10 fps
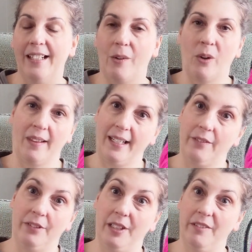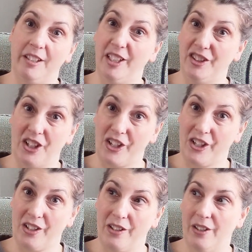or like a very, very
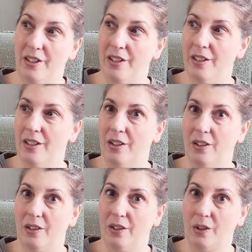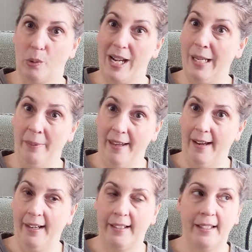dark gray
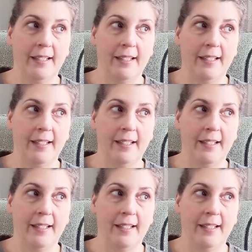black.